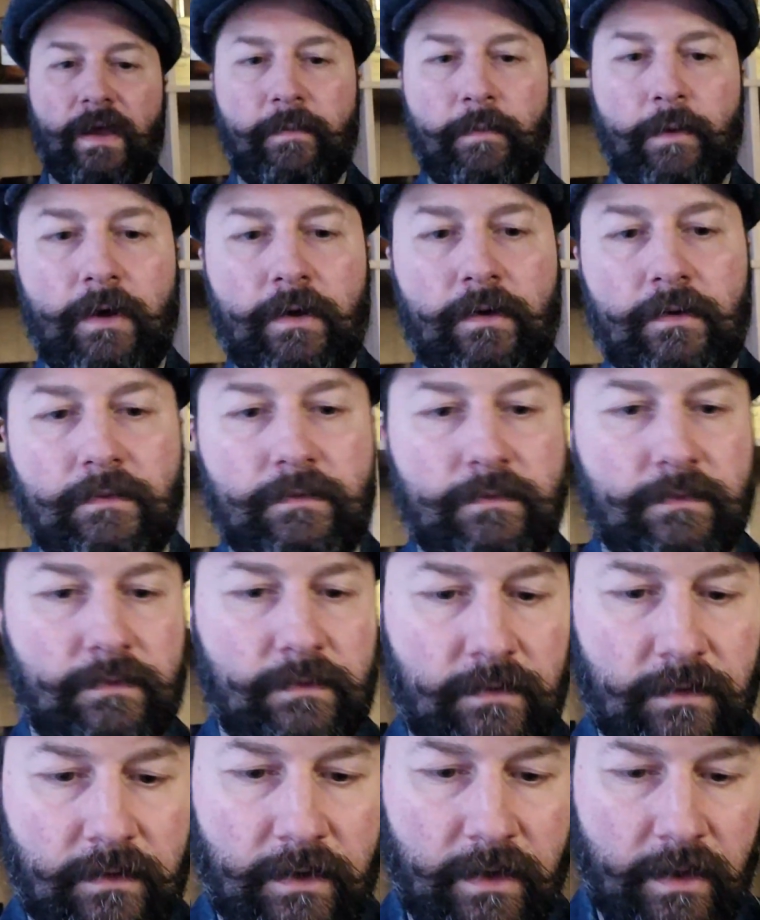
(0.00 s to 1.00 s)
ml,
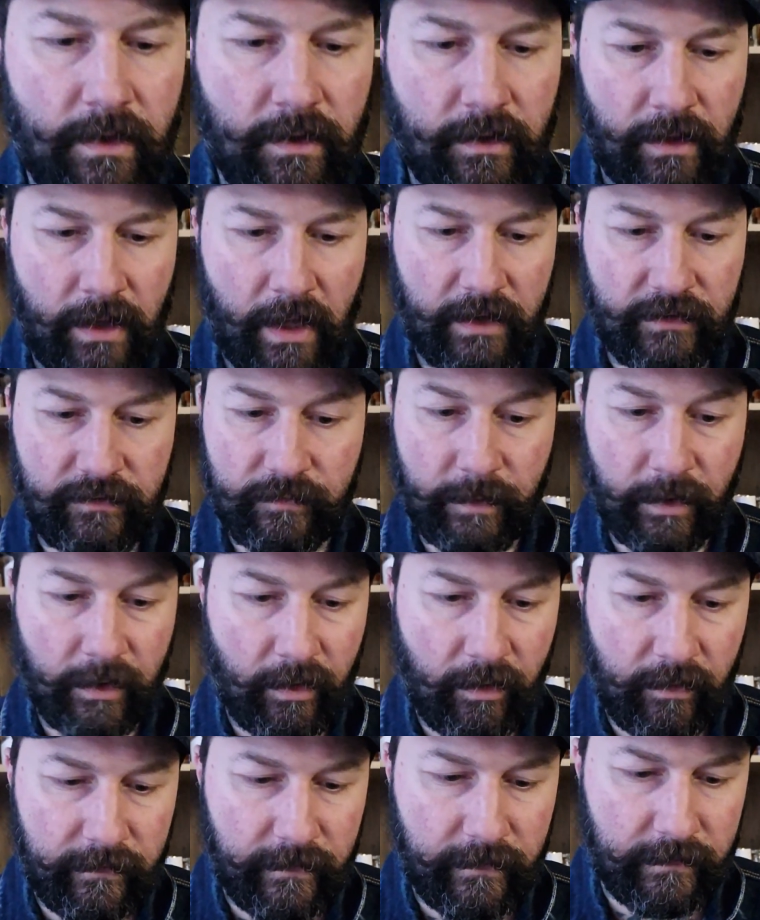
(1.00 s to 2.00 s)
100
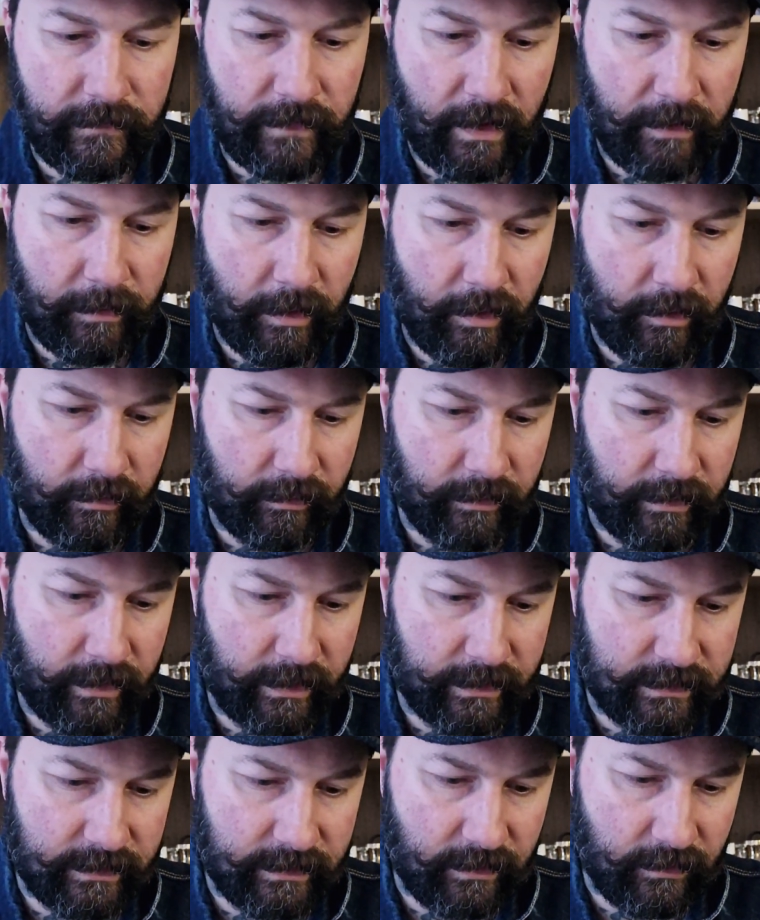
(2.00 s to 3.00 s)
ml or 50 ml
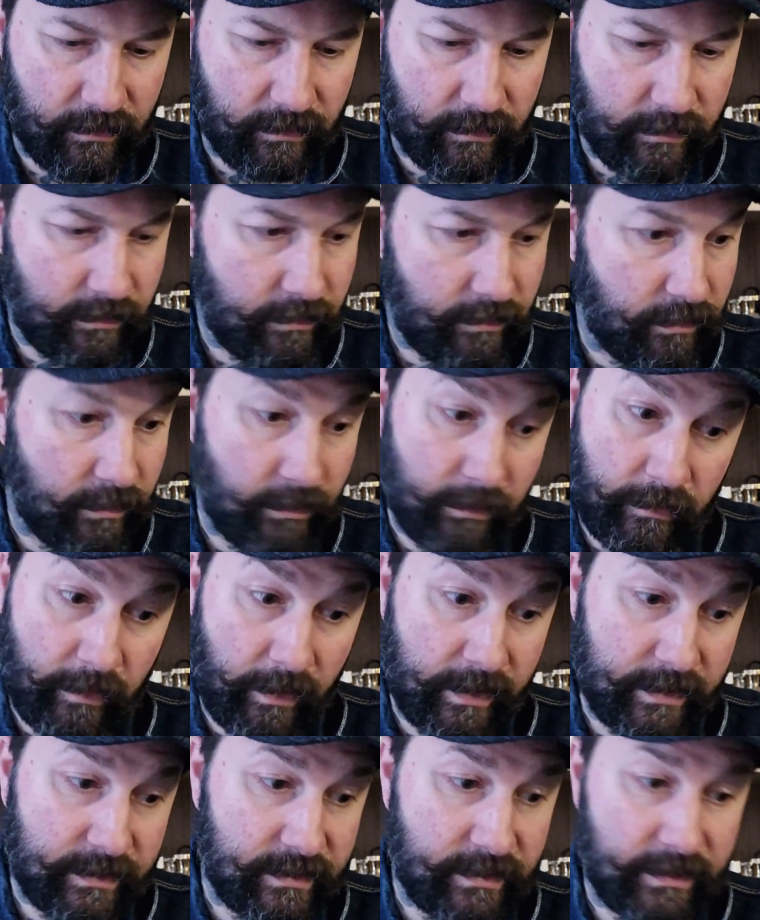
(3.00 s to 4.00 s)
gets the
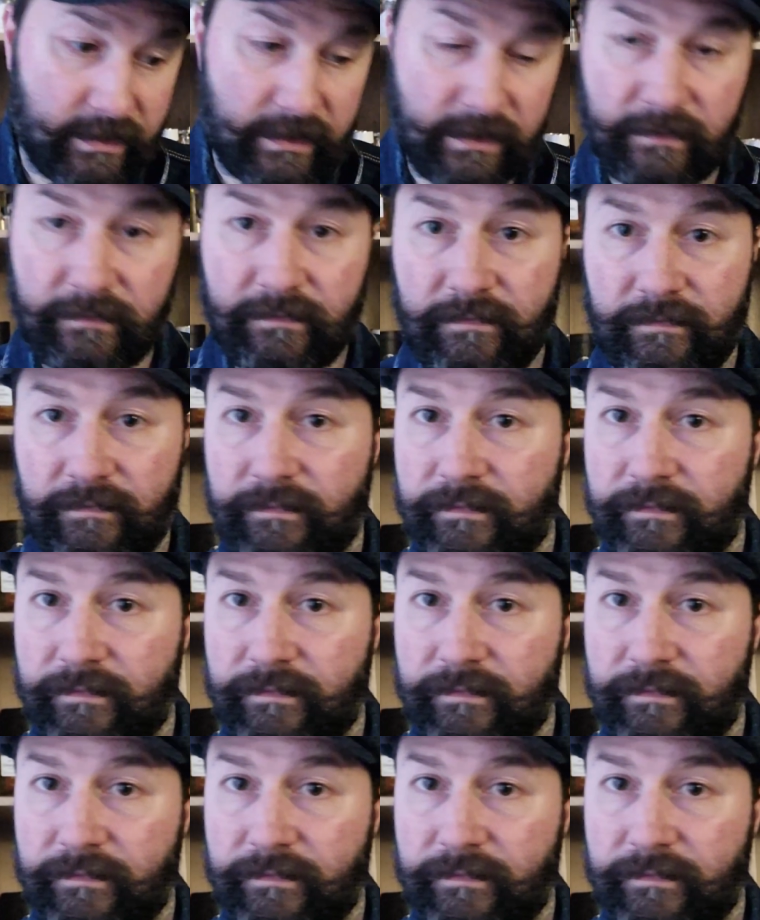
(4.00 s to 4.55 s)
crazy